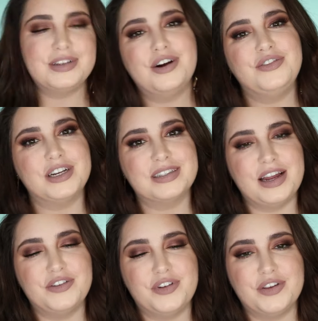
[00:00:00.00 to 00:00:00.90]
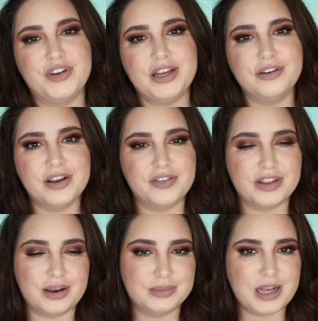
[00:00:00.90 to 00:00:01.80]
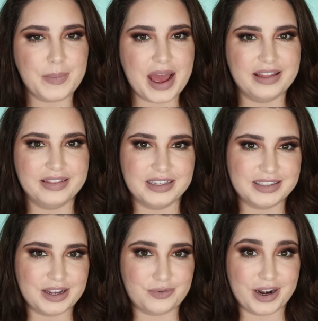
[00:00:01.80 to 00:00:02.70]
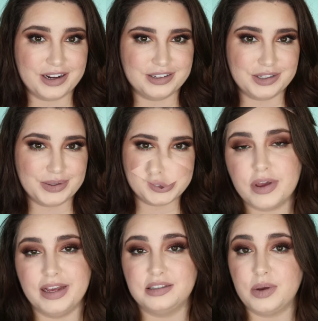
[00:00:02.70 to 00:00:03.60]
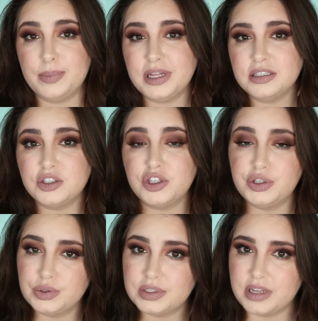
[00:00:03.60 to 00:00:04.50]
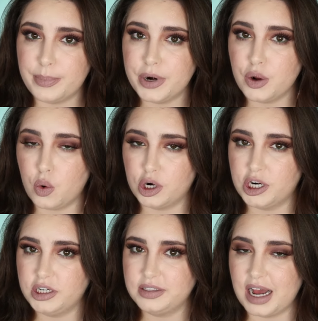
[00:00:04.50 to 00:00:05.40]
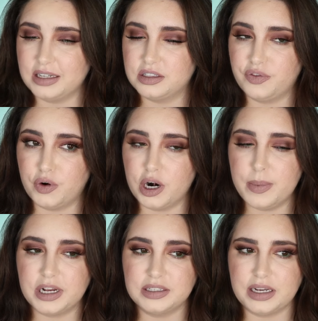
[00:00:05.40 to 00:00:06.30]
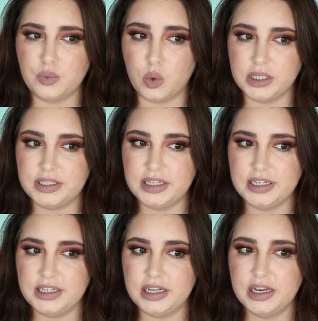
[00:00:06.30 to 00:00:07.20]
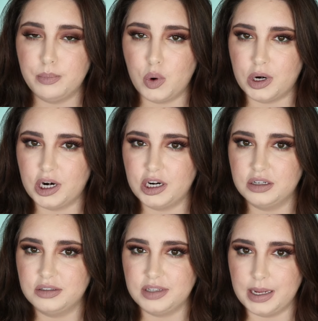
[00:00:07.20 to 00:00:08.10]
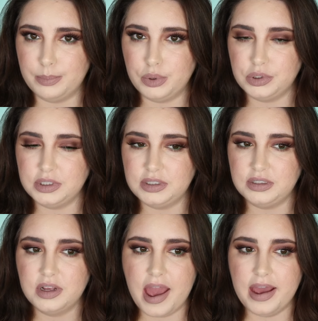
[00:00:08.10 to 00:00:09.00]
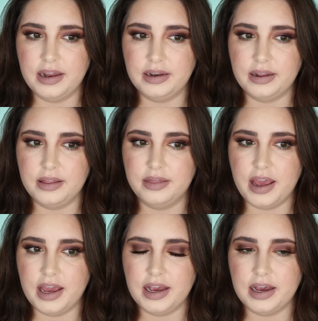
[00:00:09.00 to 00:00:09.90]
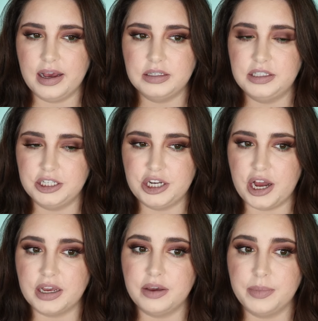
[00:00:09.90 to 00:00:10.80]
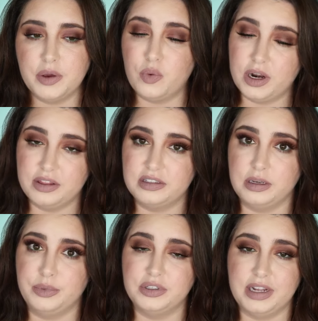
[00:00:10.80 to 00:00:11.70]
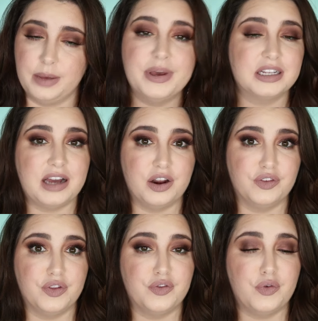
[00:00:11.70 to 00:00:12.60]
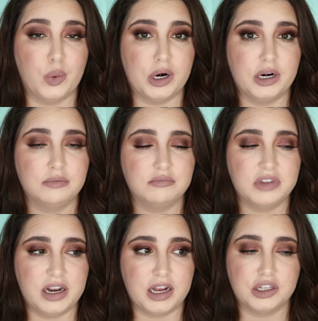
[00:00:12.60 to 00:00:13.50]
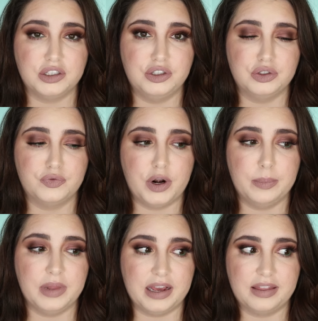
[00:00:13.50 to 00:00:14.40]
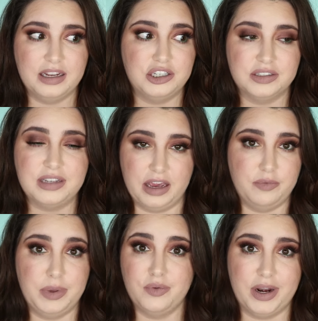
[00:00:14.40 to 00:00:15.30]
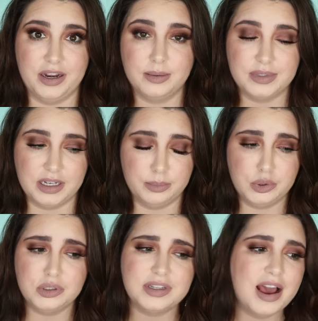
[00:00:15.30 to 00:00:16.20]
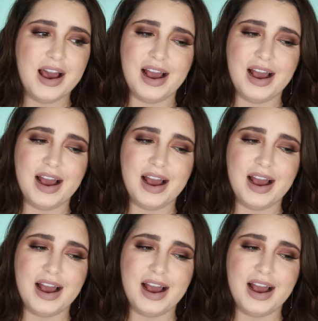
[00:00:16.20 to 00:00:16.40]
So if you're excited for the video, give it a thumbs up and let's get right into it. Okay, so I placed two separate orders at Sephora because I wanted more samples, and they did not give me one of the samples that I picked out of the four that I got to choose from. Like, they just gave me random samples.